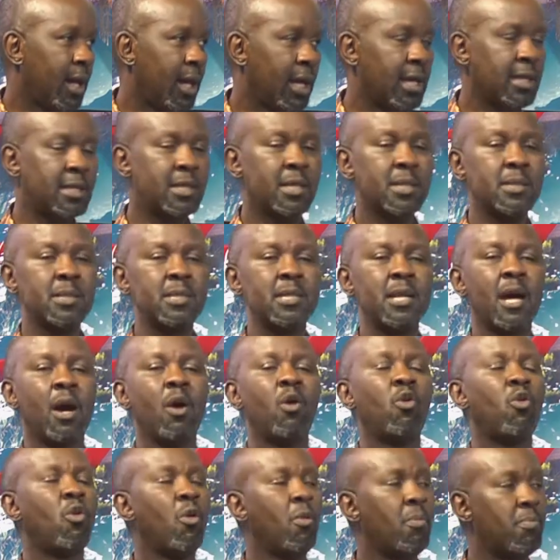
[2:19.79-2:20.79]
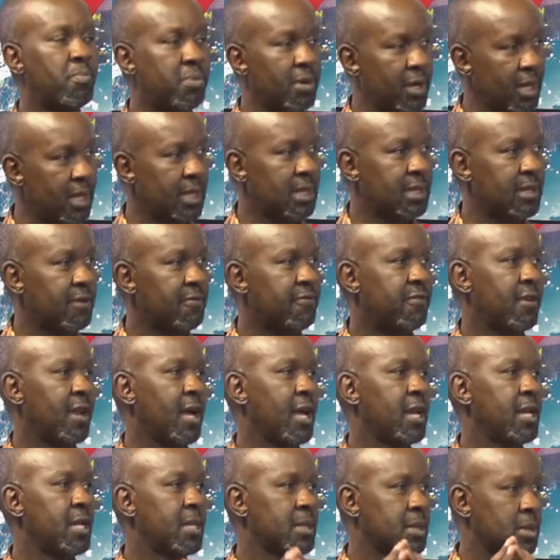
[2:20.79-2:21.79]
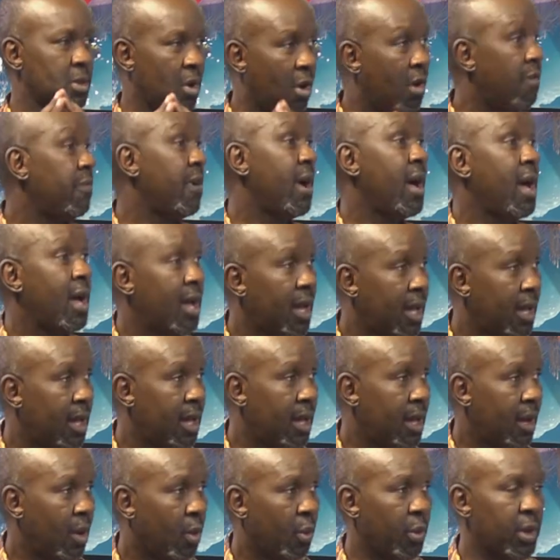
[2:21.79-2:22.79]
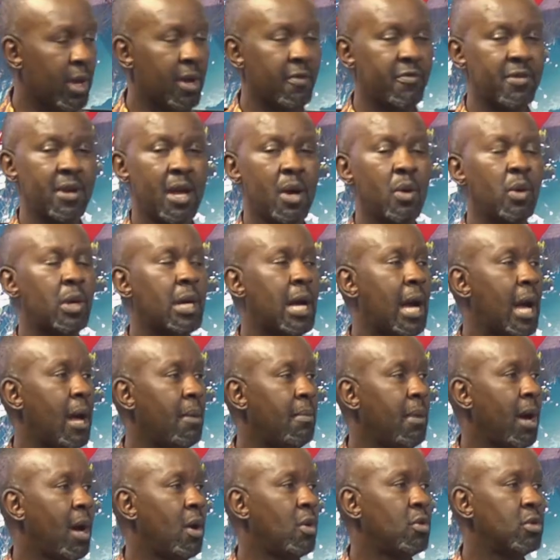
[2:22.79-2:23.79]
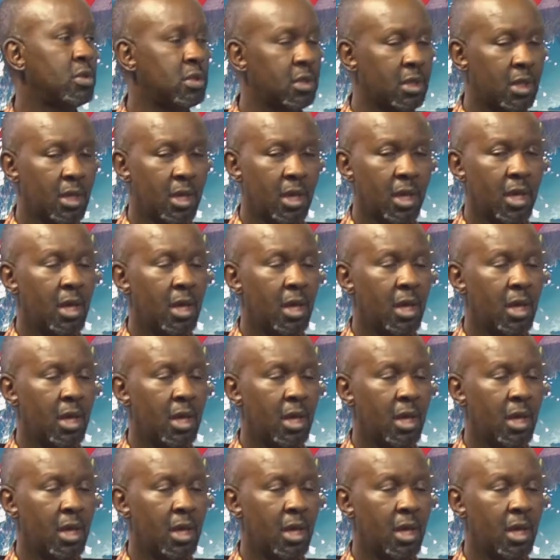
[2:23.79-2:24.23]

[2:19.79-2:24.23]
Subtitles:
It is now complete. The flood is over. We have now come out.